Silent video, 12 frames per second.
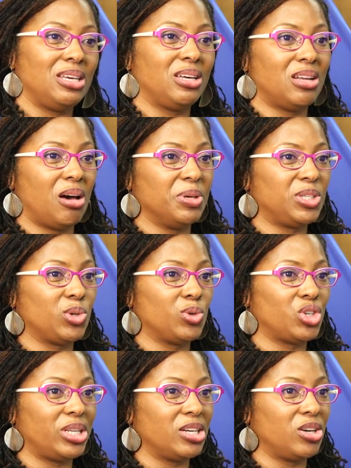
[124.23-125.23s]
economic,
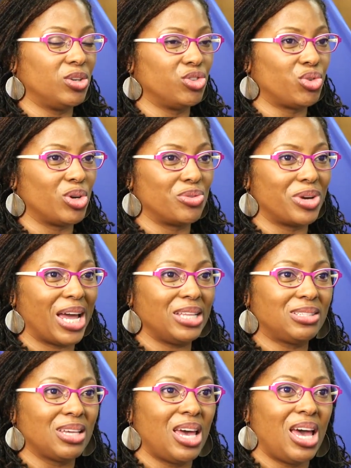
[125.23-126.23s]
social, and cultural
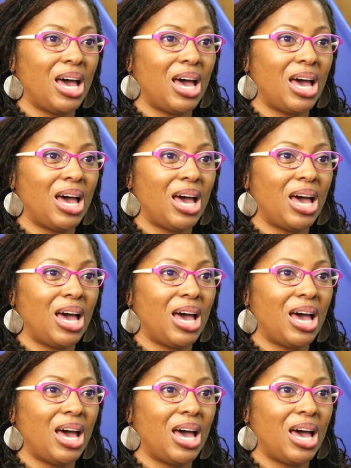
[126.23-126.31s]
rights,